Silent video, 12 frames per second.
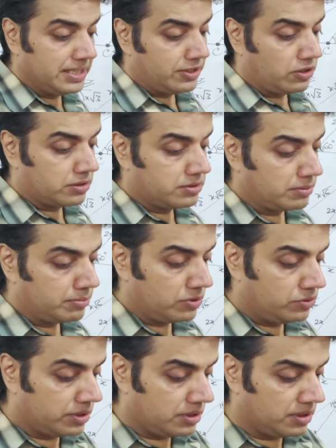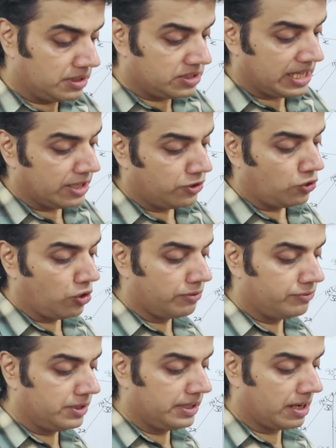It talks about the shadow
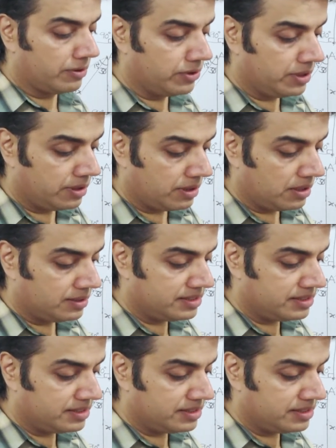of a tower